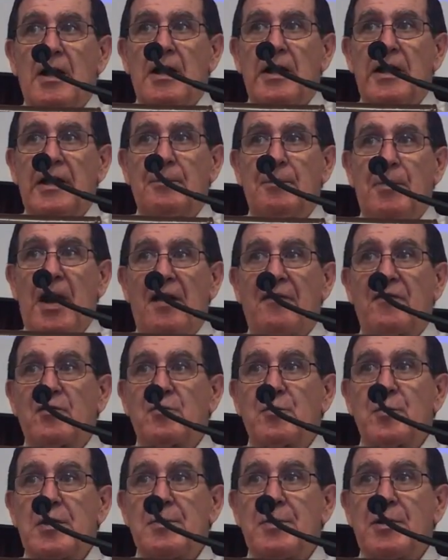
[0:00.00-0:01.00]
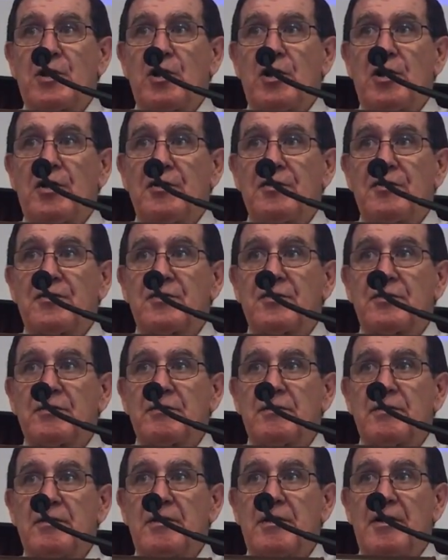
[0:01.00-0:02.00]
It bothers me because
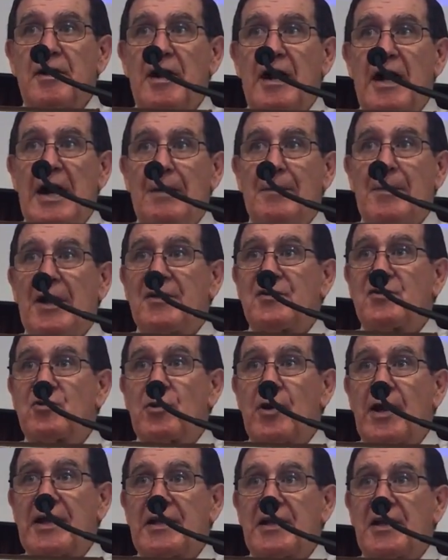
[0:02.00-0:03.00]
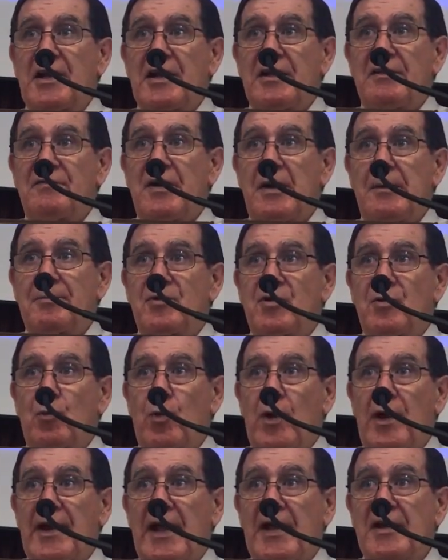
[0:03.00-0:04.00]
I'm not sure I can live up to
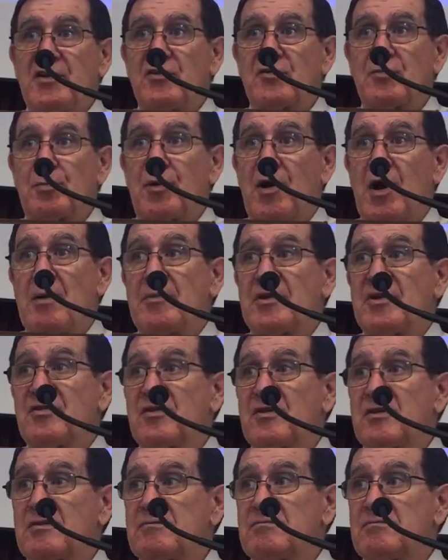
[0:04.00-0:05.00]
what I just promised.